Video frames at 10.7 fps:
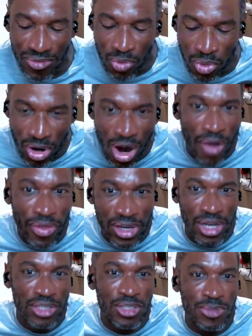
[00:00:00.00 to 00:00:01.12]
we're on the
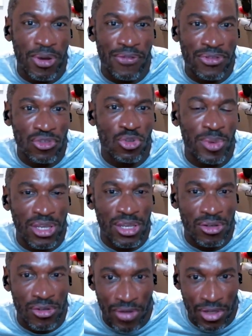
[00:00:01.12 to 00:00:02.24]
cusp of central bank
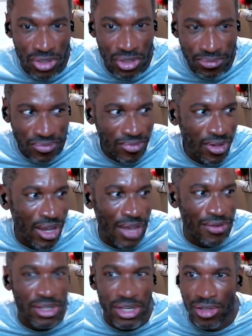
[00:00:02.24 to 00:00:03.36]
intervention. I
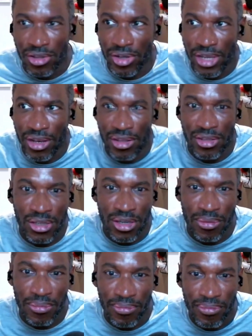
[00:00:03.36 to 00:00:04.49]
haven't taken a look at the
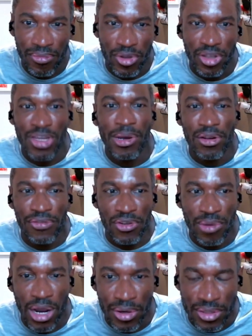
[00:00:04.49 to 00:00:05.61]
they'll come out in a
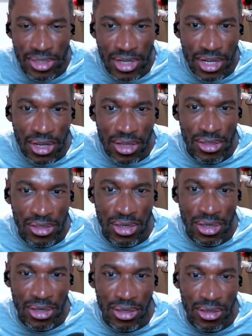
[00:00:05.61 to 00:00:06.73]
few hours,
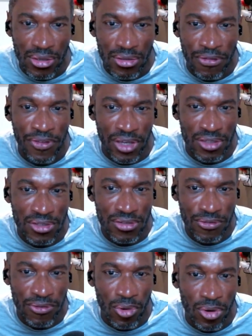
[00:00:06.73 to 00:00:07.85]
the fix
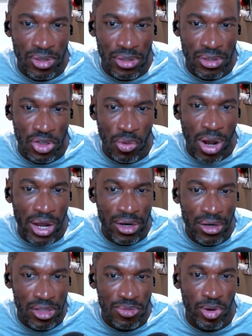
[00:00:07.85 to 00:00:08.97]
for the
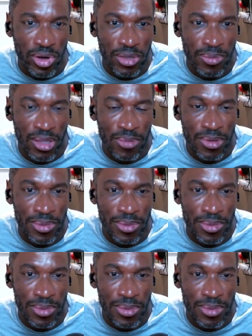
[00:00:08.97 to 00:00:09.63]
yuan this morning by the